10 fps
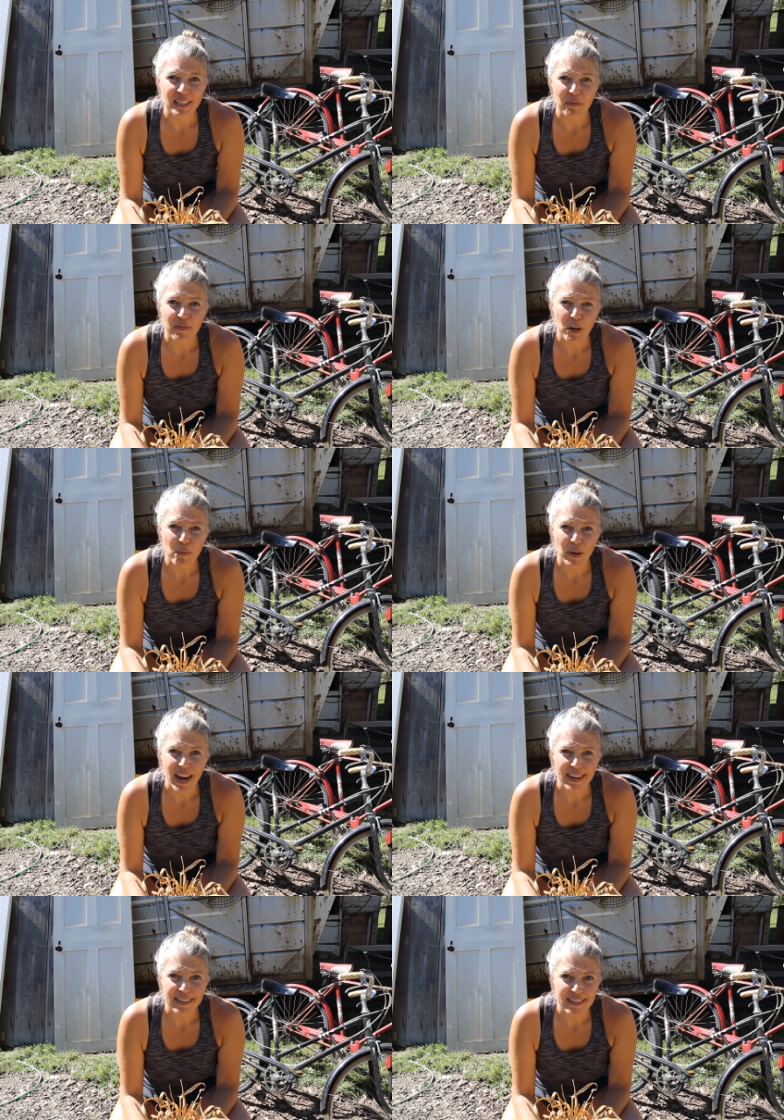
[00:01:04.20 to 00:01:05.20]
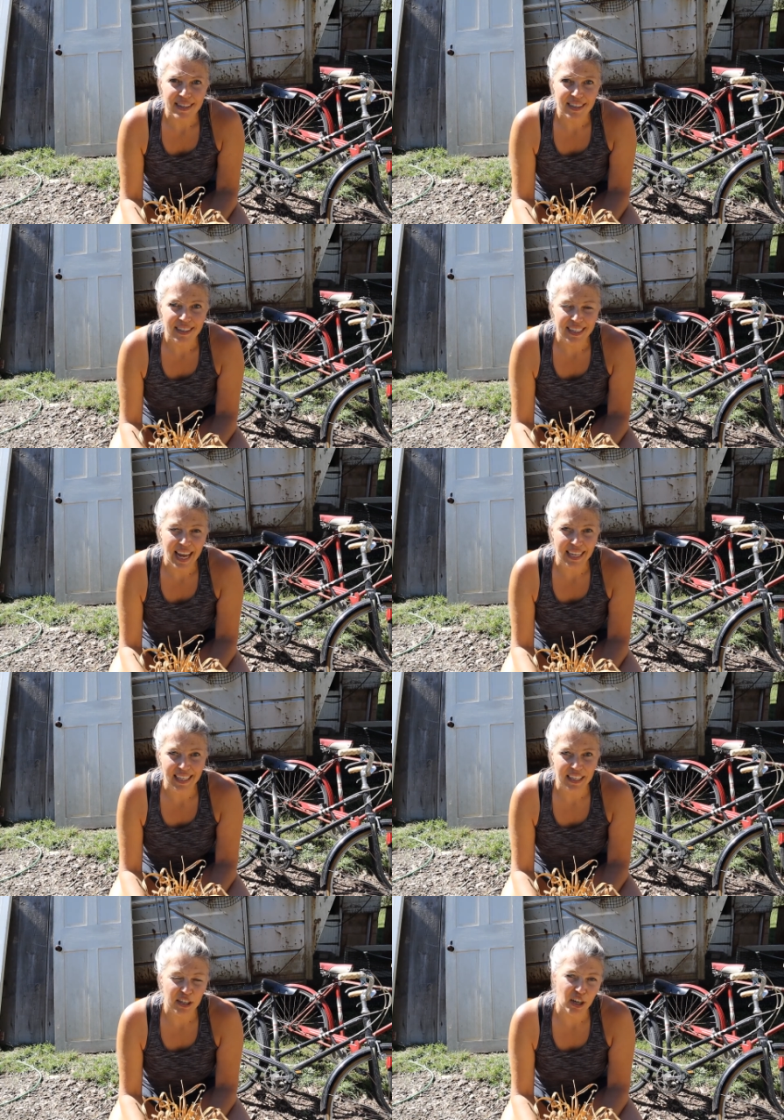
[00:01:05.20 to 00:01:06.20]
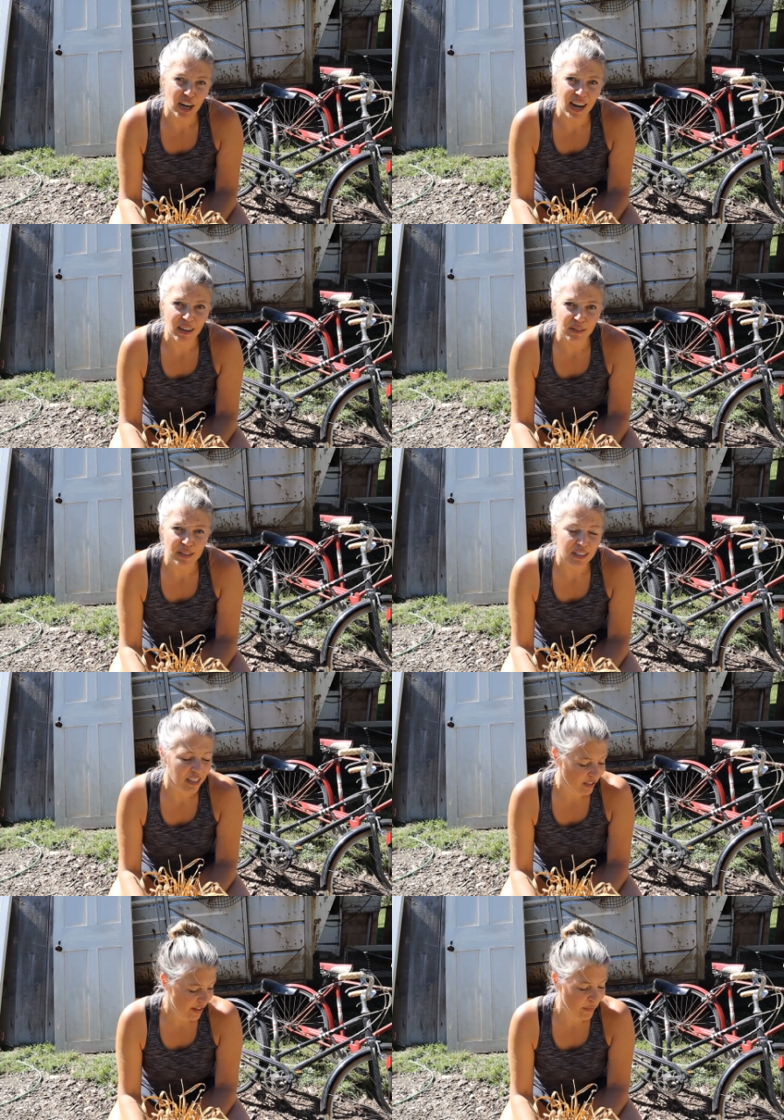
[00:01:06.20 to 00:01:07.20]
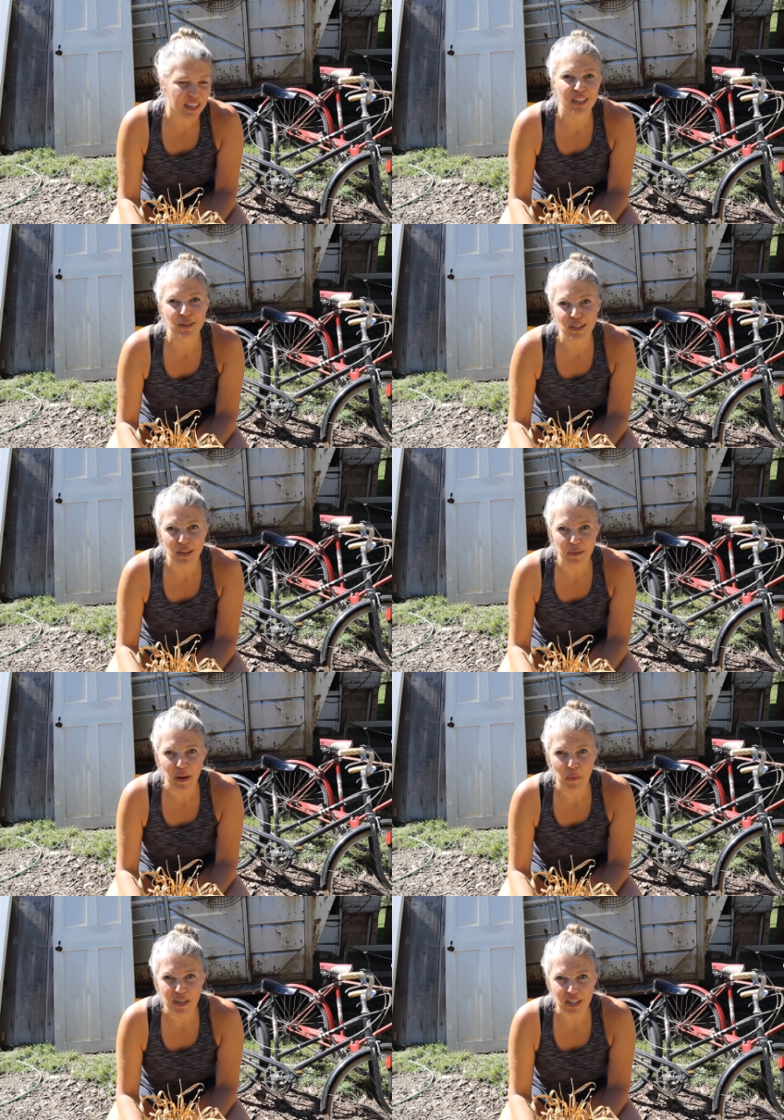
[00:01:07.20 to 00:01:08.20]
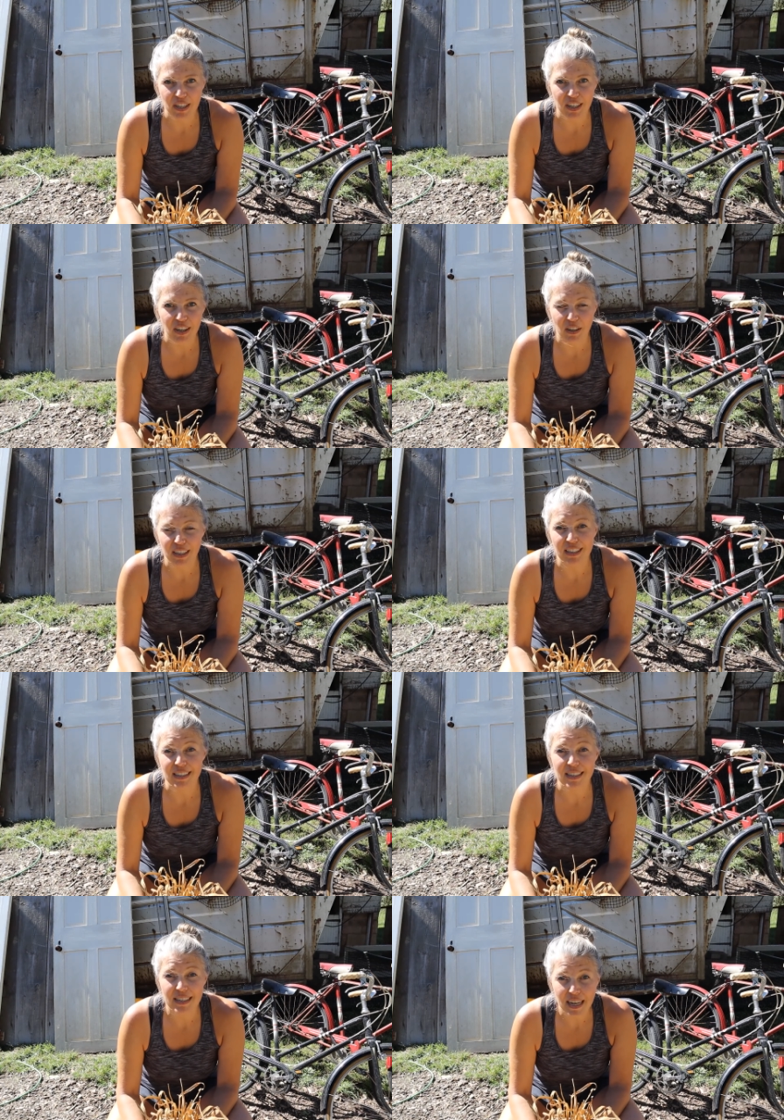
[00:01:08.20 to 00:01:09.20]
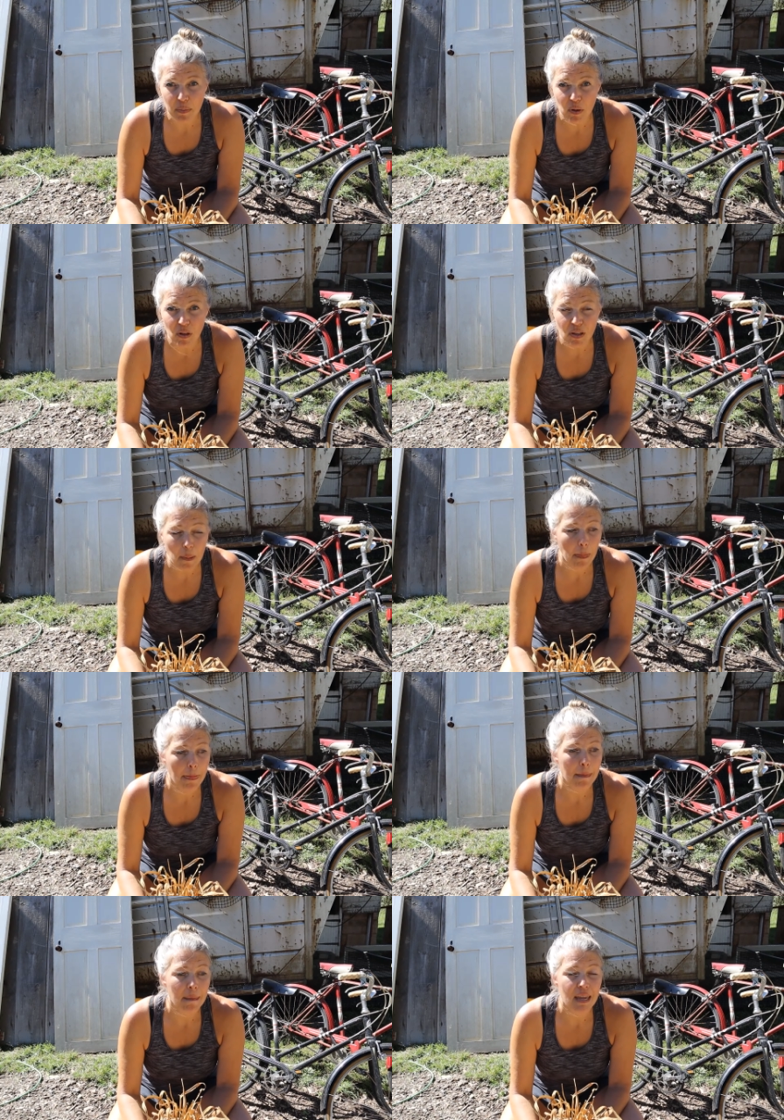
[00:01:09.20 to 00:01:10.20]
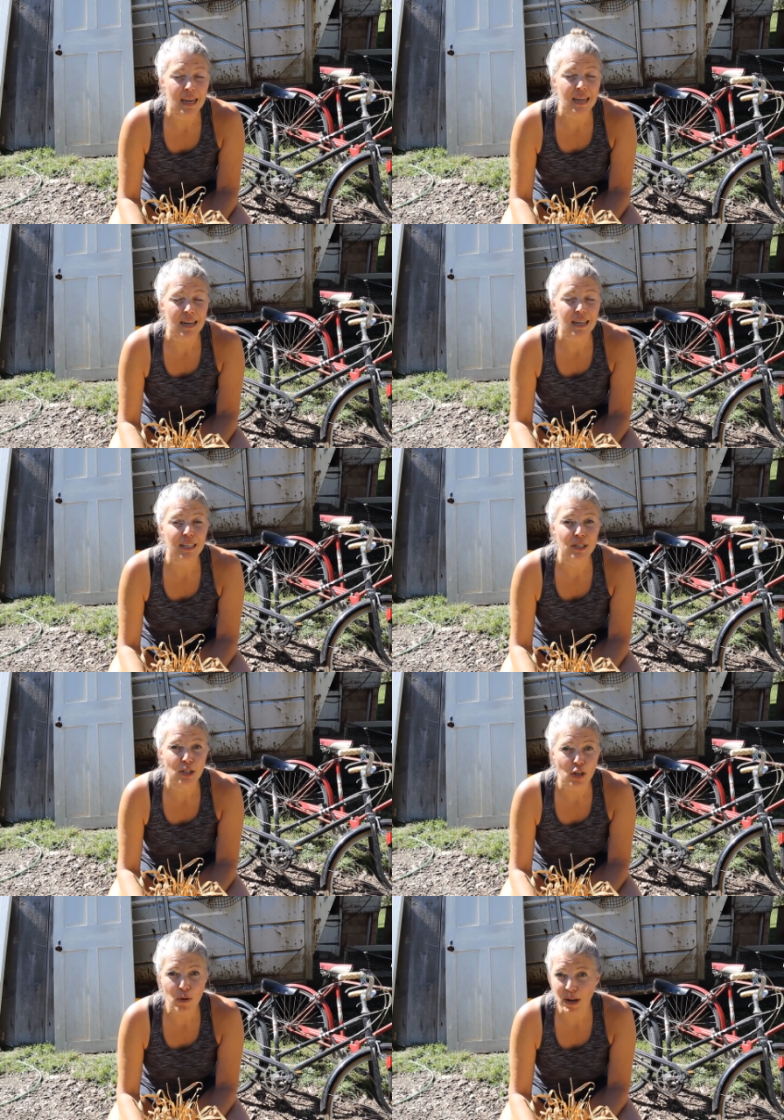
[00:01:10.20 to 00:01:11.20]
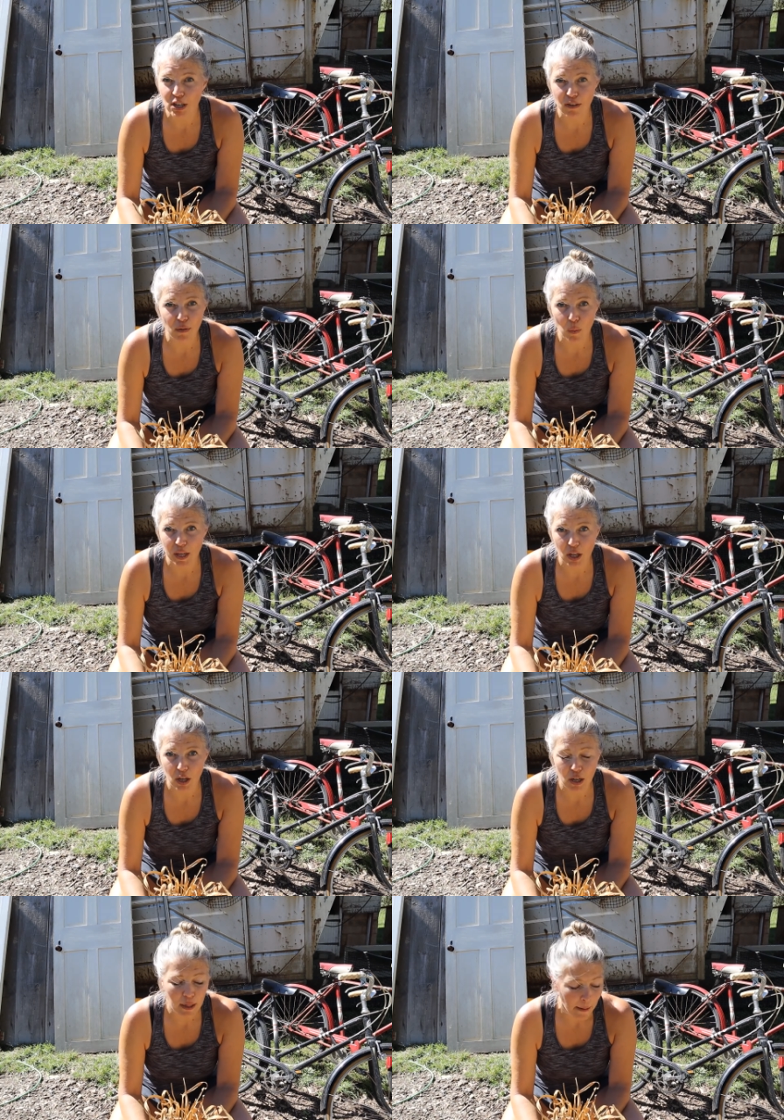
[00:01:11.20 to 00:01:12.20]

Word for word: some faux braids, and hanging it in our house that we can use it throughout winter. Garlic is a staple in so much of what we cook.